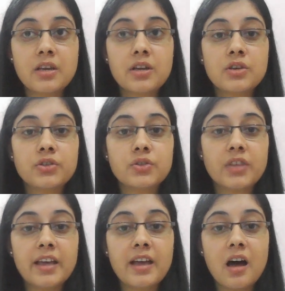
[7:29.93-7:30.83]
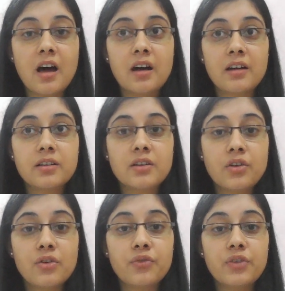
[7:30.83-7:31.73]
So, they are
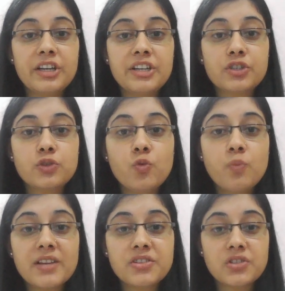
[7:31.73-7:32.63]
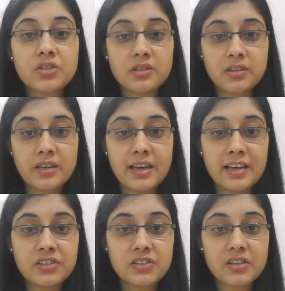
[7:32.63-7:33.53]
feeling too much
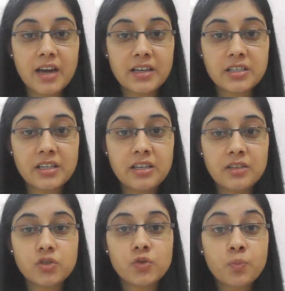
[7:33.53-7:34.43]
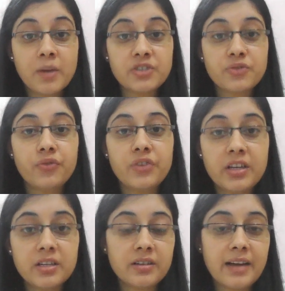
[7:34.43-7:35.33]
anxiety, too much
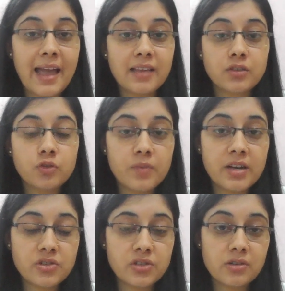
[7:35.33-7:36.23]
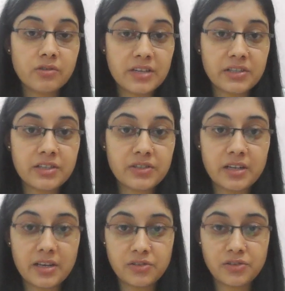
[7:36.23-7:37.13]
fear, and too much
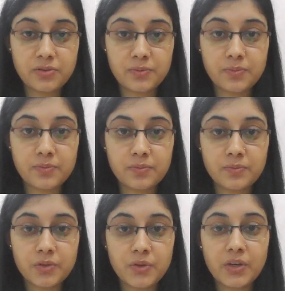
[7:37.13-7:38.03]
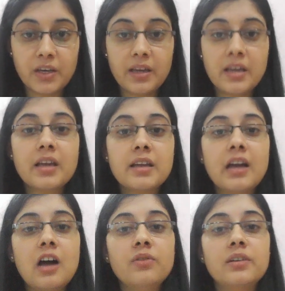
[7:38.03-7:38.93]
restlessness. Okay.
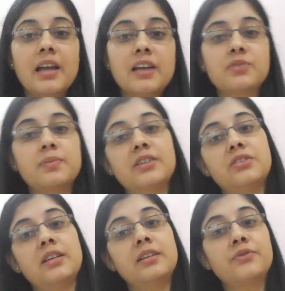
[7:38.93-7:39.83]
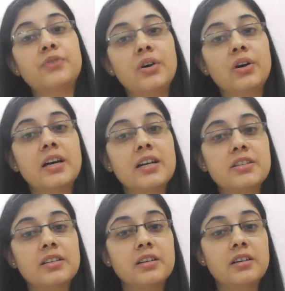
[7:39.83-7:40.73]
Now, our last medicine for
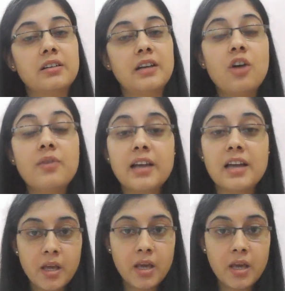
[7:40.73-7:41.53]
now our last